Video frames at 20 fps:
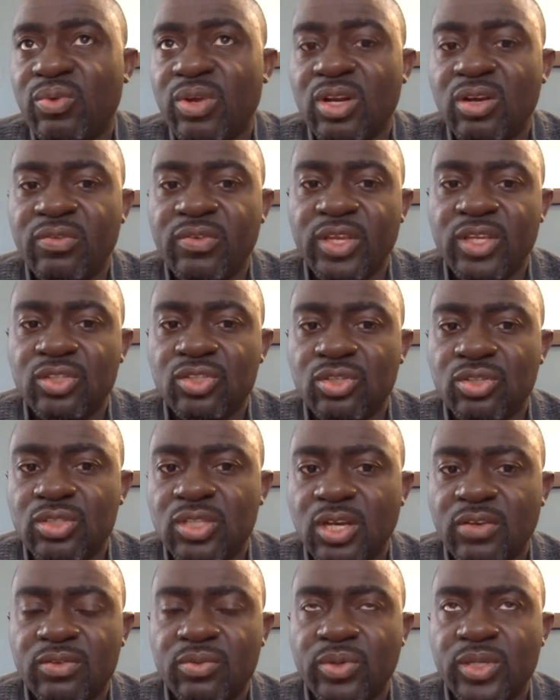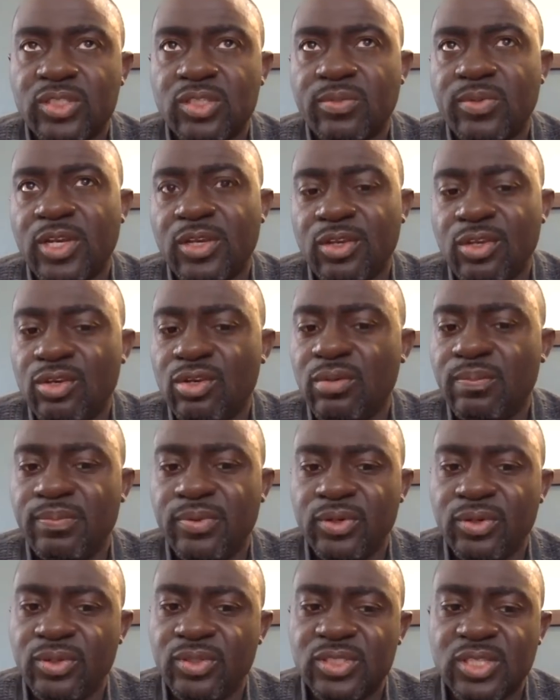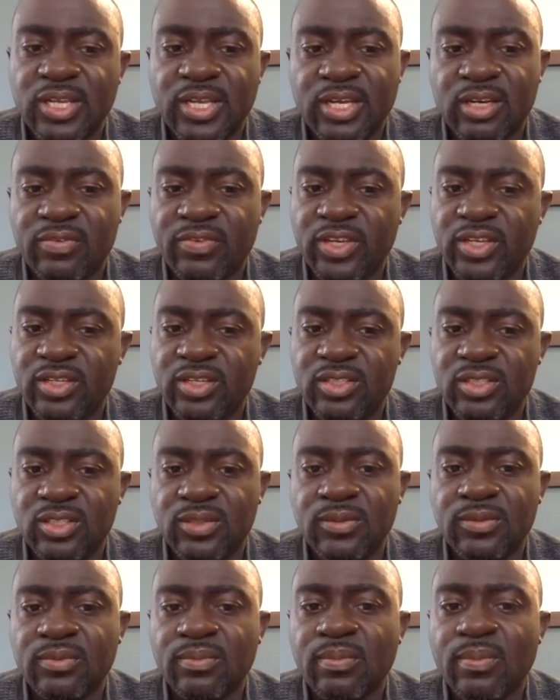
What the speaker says: one of the issues you have to watch about, you don't produce a lot of energy.